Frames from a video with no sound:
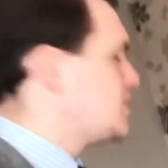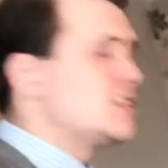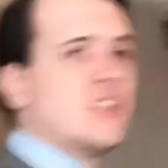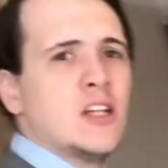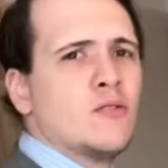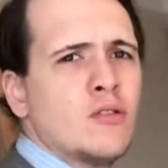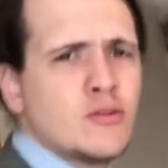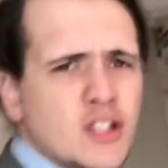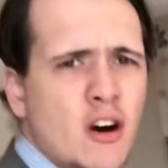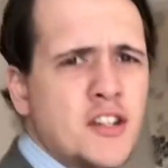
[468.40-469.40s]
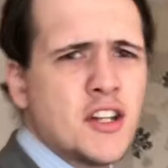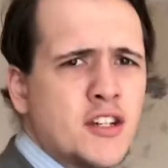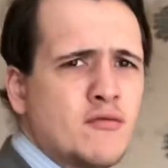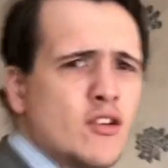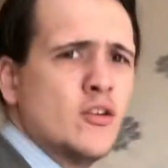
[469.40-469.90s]
see the real size of this
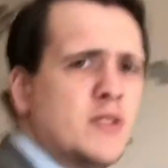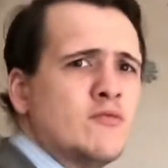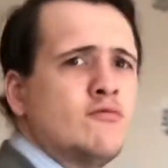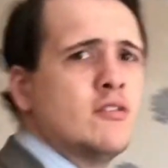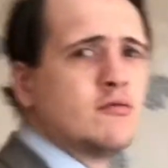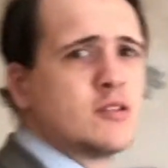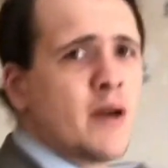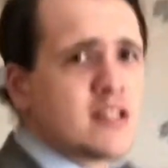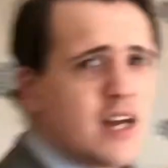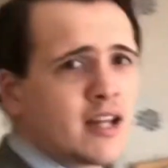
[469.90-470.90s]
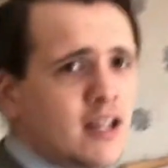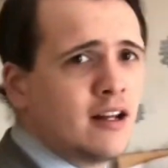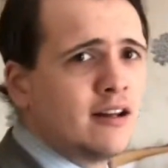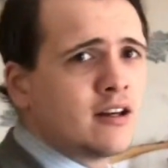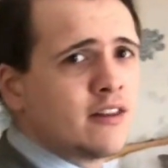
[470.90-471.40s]
room is real spectacular.
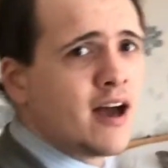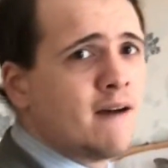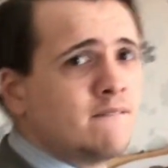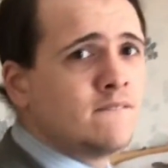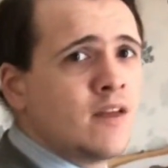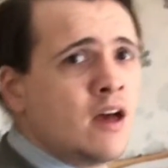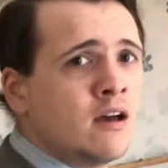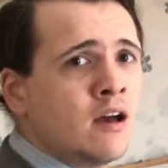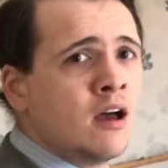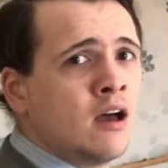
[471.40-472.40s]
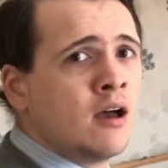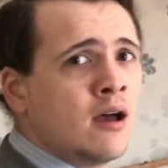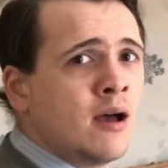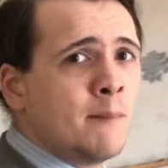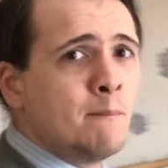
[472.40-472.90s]
Look at that.
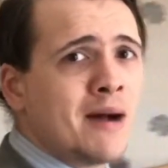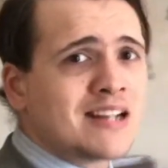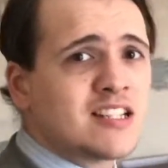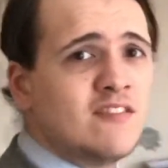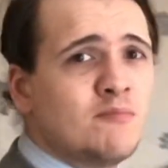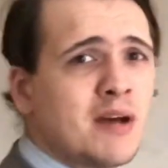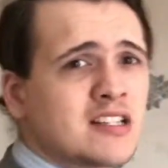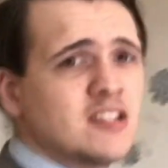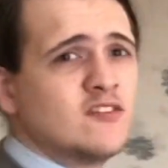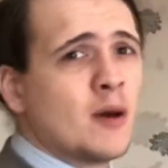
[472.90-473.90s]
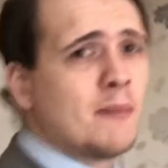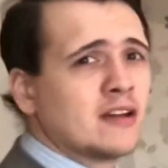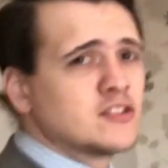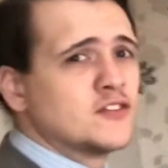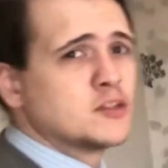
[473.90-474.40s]
Massive, massive
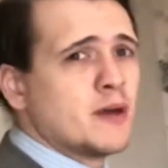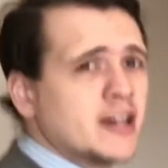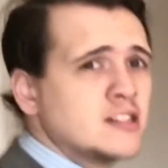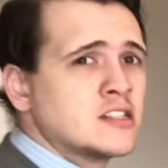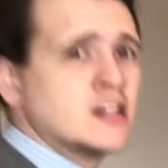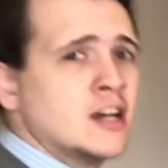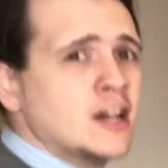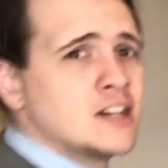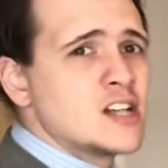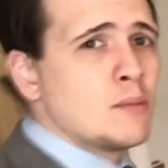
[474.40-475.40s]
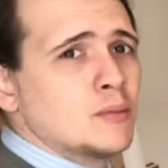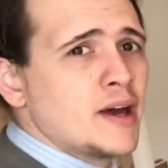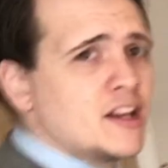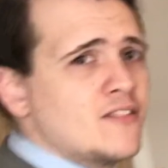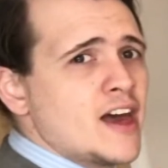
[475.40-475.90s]
amount of space. Double bed
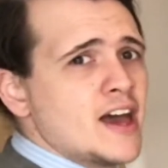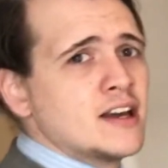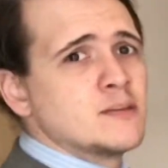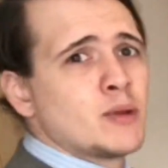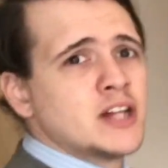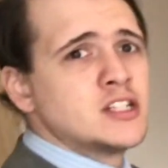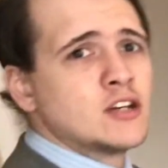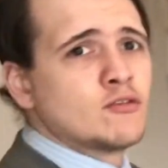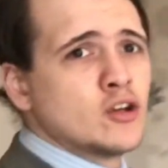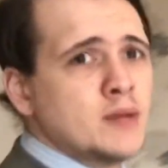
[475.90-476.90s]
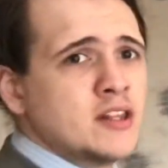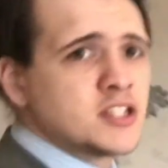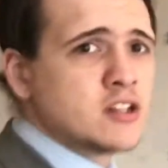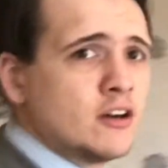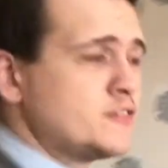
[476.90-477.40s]
in there, plenty of room either
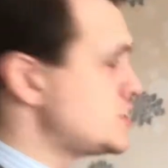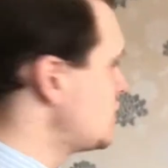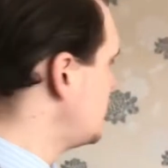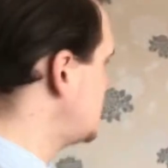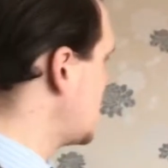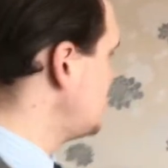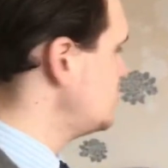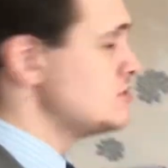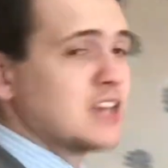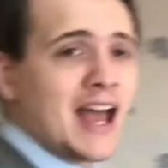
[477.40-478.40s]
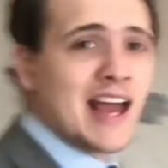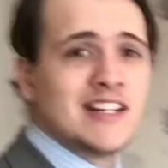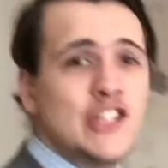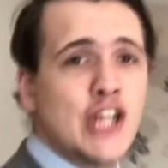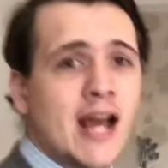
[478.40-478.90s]
side for side tables
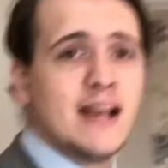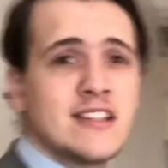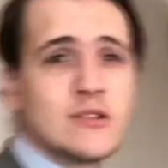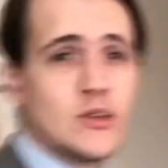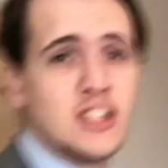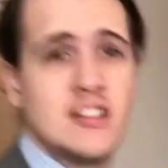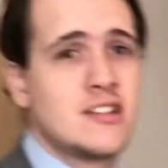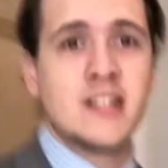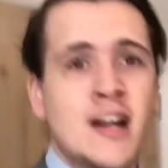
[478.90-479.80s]
and chairs, which is